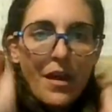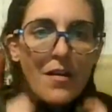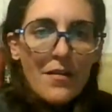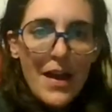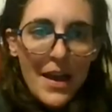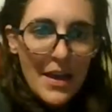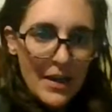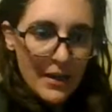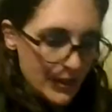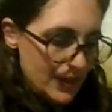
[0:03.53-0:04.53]
All
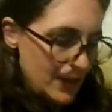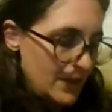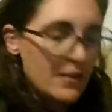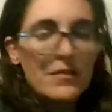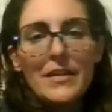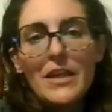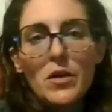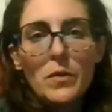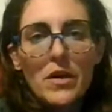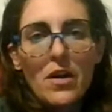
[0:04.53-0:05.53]
right.
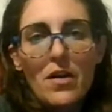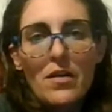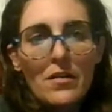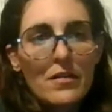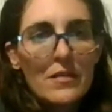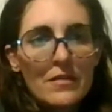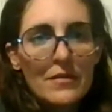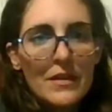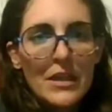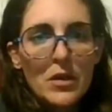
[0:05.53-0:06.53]
Here we are.
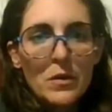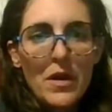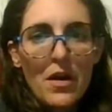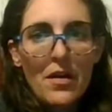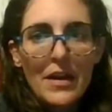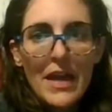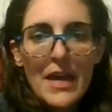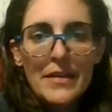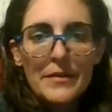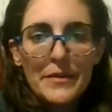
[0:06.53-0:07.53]
Here we are
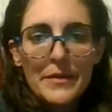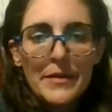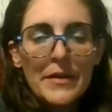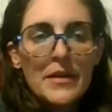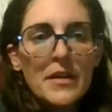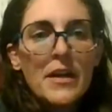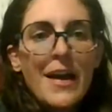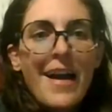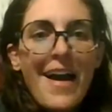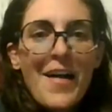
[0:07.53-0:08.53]
again.
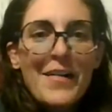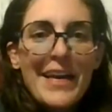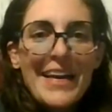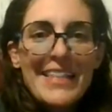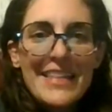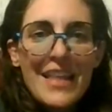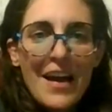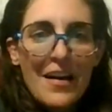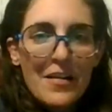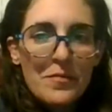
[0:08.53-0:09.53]
Okay.
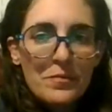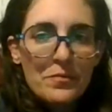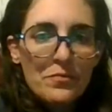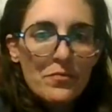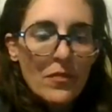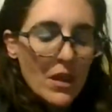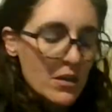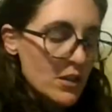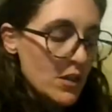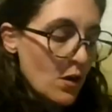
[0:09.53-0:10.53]

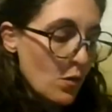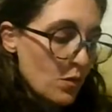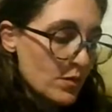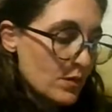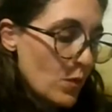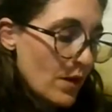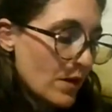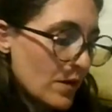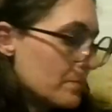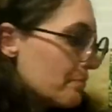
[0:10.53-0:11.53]
So
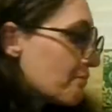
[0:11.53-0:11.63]
welcome.